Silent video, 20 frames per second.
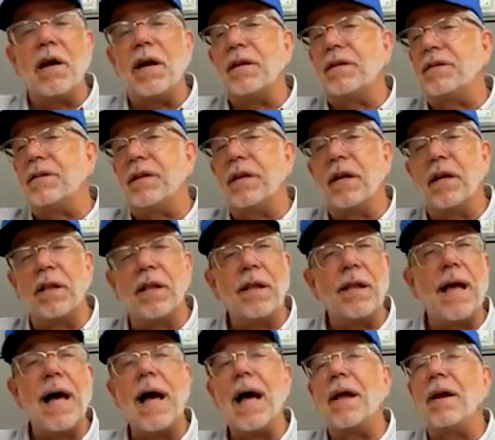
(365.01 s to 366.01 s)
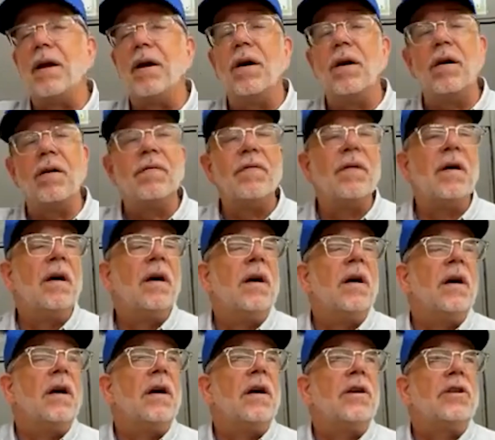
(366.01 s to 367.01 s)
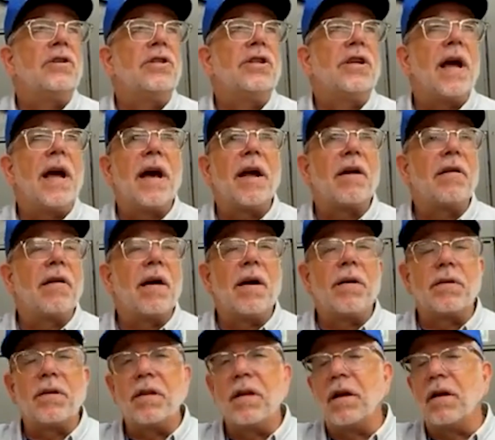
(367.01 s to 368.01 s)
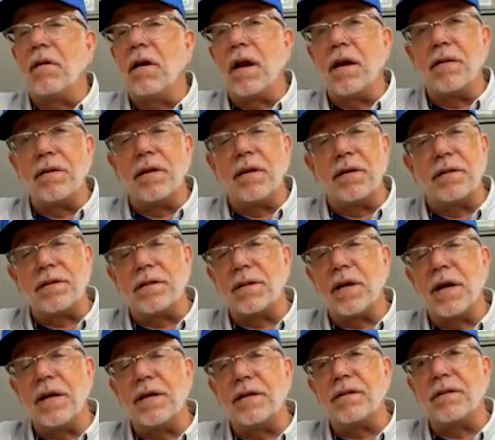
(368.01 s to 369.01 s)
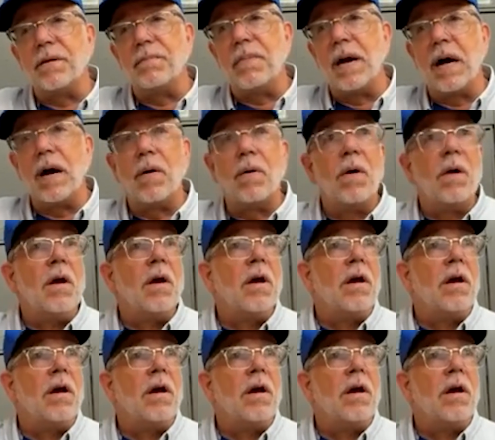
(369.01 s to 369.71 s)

I see a lot of chatter out there on the sites about